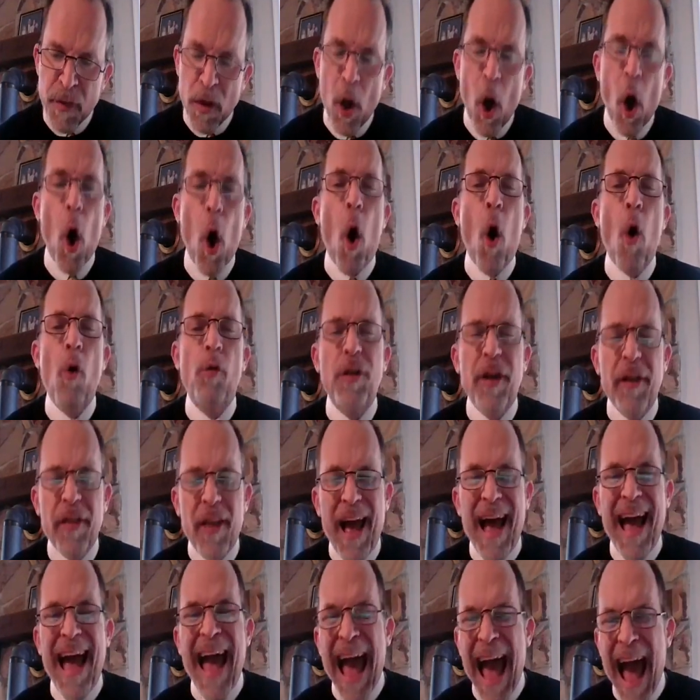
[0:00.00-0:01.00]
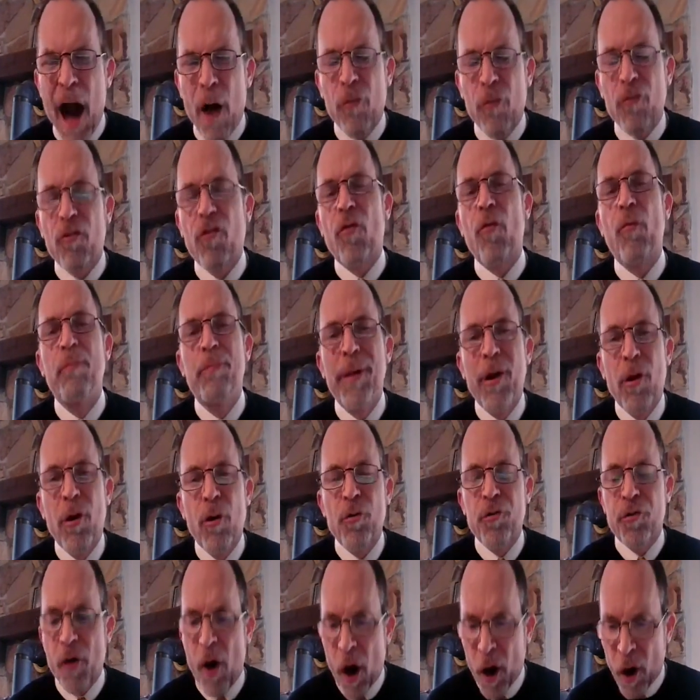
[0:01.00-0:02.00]
Only the house
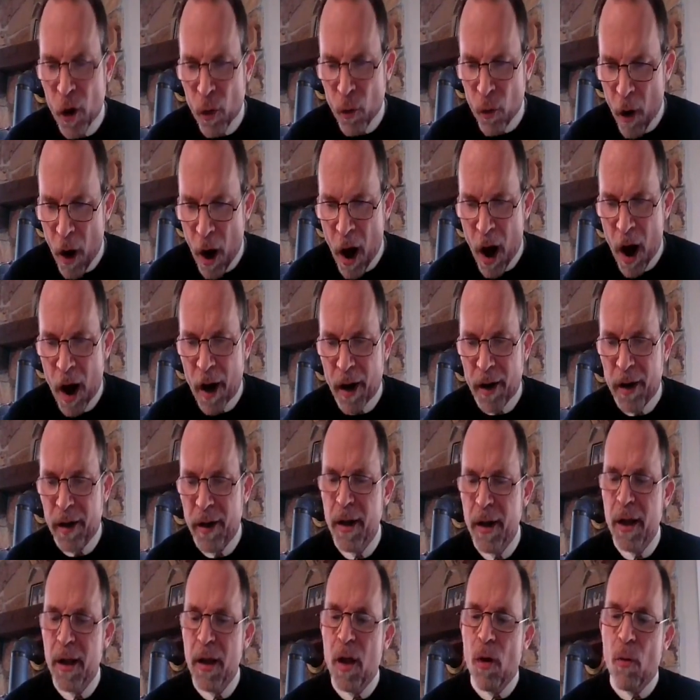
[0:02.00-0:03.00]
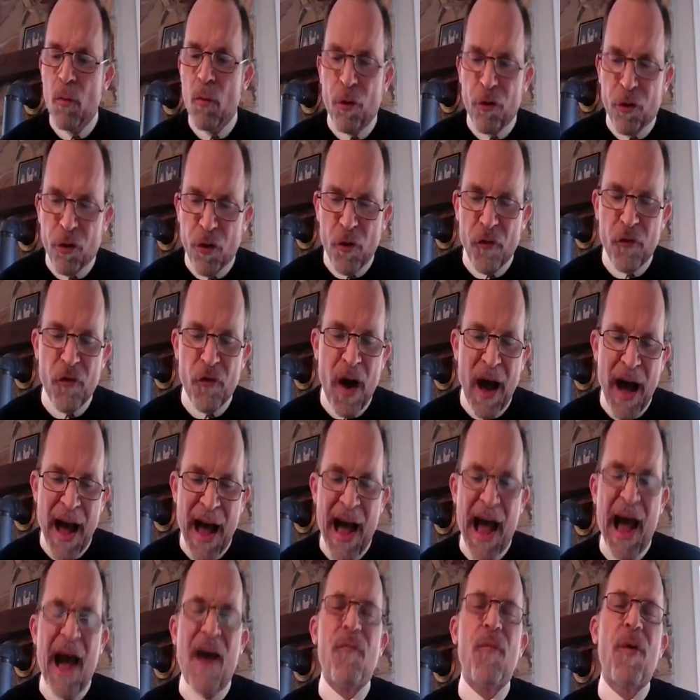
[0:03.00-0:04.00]
built on a rock will
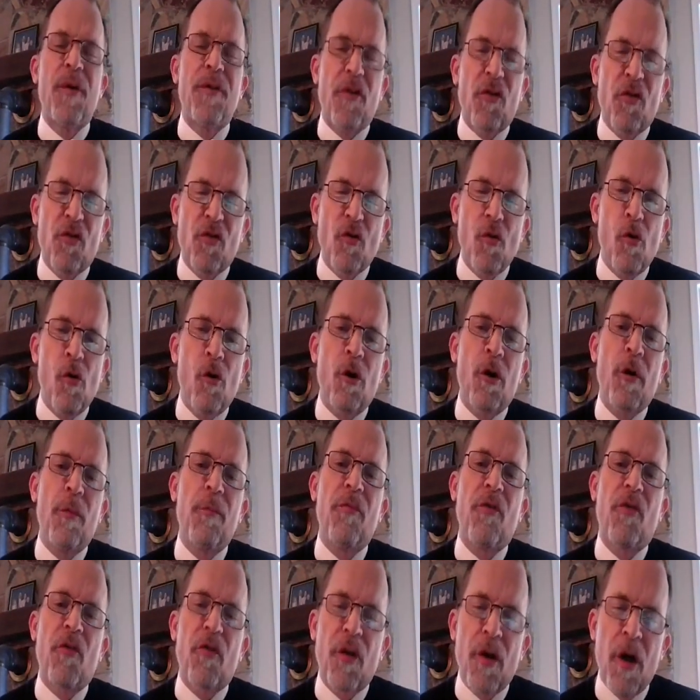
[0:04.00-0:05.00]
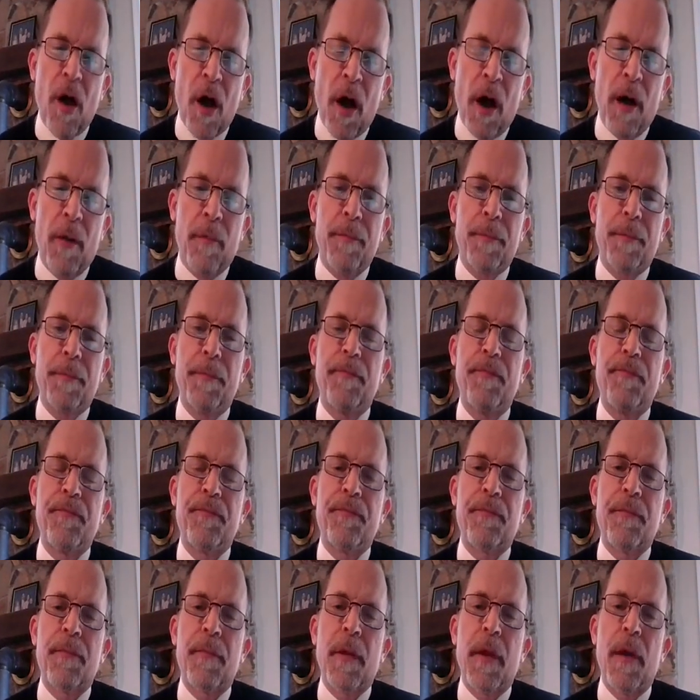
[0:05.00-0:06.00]
survive when the storms come.
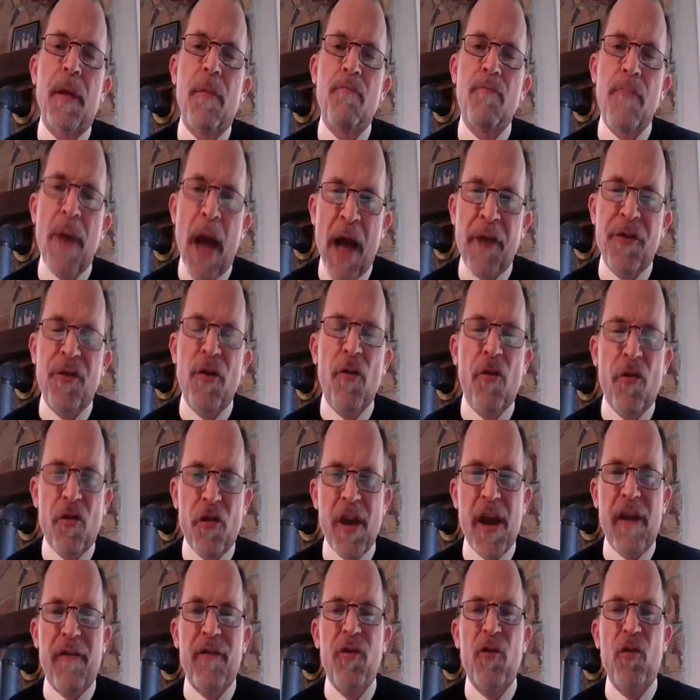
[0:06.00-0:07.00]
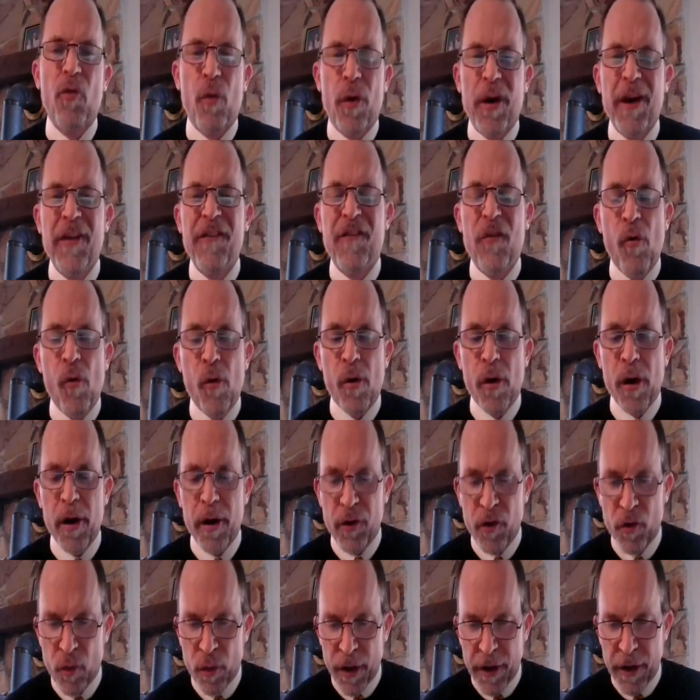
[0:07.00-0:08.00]
Matthew 7, 24
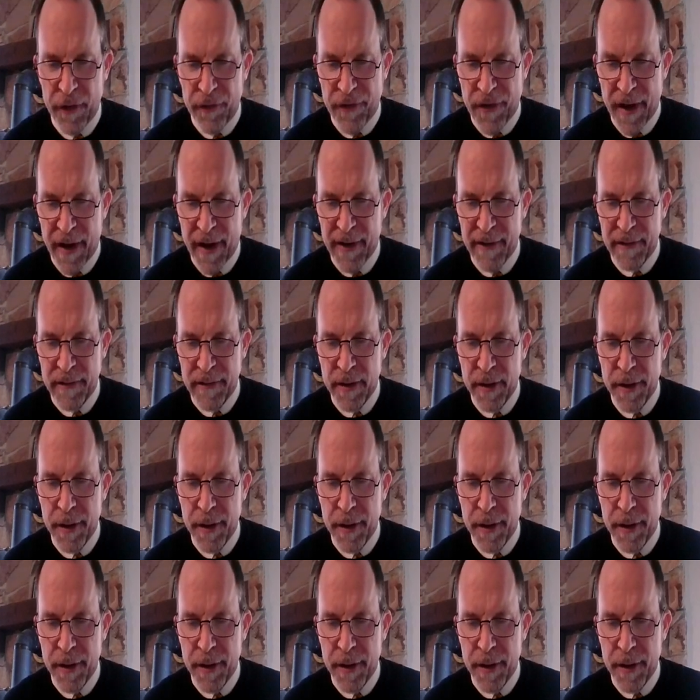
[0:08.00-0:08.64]
and 25.